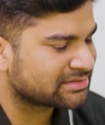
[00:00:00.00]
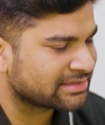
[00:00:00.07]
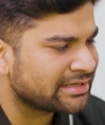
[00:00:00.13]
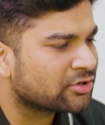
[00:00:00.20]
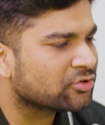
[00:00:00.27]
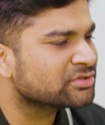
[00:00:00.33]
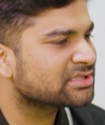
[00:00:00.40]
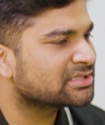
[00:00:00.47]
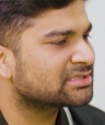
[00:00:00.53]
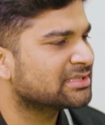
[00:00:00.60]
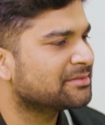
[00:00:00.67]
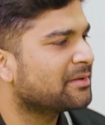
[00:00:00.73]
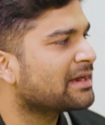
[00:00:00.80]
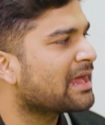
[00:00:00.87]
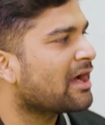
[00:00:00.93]

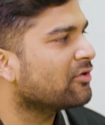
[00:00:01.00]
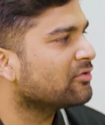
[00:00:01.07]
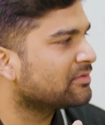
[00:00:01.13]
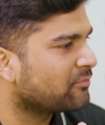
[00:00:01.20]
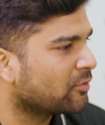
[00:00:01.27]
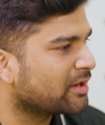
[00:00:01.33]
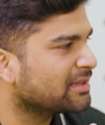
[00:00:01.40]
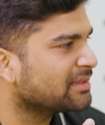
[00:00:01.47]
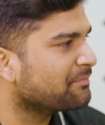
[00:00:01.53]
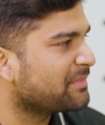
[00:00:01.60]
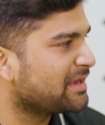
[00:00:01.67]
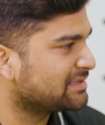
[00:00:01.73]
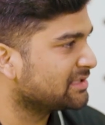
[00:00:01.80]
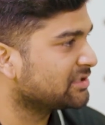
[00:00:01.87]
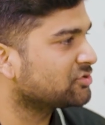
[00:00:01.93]
ecosystem, and what are the
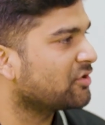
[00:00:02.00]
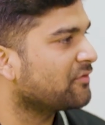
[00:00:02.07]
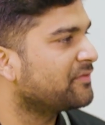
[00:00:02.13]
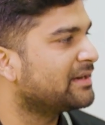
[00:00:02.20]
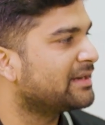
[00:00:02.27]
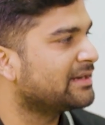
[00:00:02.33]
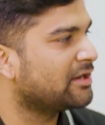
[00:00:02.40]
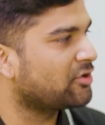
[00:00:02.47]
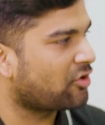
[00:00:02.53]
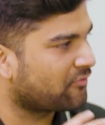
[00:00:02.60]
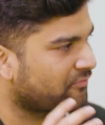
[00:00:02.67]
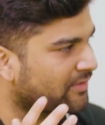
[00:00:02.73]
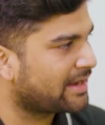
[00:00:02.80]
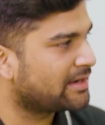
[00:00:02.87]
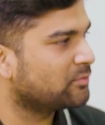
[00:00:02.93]
basics of it in an
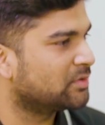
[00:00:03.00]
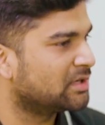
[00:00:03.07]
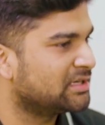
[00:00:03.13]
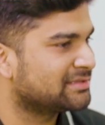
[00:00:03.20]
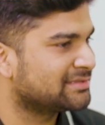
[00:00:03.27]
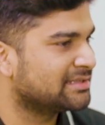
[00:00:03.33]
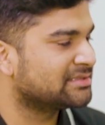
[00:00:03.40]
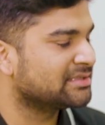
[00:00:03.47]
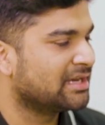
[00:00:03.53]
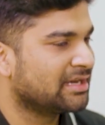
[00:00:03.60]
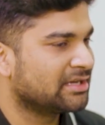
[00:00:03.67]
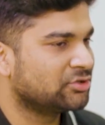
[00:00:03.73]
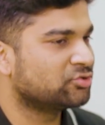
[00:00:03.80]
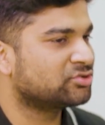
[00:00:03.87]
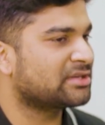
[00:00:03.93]
offline world, since
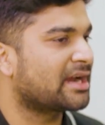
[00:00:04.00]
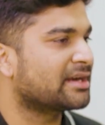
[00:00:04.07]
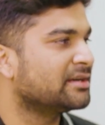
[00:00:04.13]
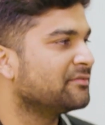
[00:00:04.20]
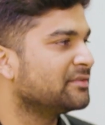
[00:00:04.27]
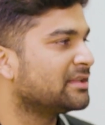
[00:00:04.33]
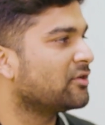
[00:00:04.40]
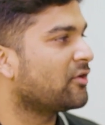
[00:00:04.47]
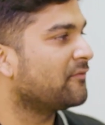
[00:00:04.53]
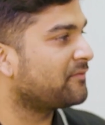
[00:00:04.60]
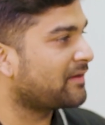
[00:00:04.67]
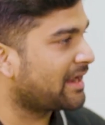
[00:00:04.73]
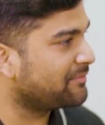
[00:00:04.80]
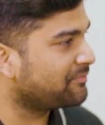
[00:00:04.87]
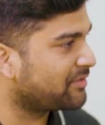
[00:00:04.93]
you started with an
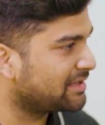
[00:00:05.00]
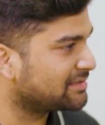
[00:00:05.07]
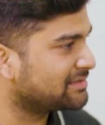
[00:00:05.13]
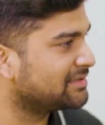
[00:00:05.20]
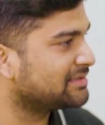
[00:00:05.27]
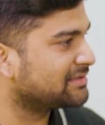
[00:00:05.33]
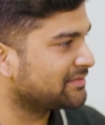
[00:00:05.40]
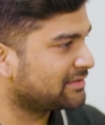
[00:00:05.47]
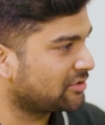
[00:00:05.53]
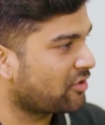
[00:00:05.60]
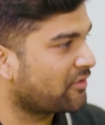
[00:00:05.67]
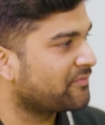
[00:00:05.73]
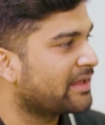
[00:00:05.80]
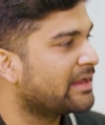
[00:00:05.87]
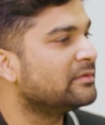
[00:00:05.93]
offline presence, with an
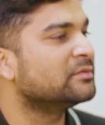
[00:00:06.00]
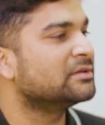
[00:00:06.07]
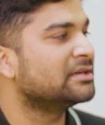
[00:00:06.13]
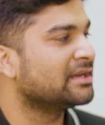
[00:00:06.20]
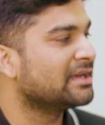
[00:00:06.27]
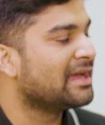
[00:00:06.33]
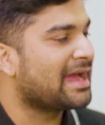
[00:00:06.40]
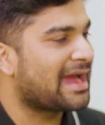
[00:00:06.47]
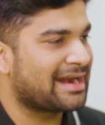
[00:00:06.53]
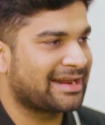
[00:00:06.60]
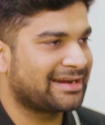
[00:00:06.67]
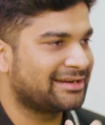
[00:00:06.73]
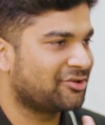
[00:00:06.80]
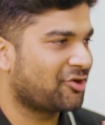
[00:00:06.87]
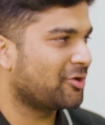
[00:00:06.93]
offline world, and
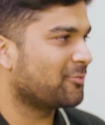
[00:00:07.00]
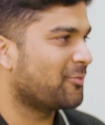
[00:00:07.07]
I did not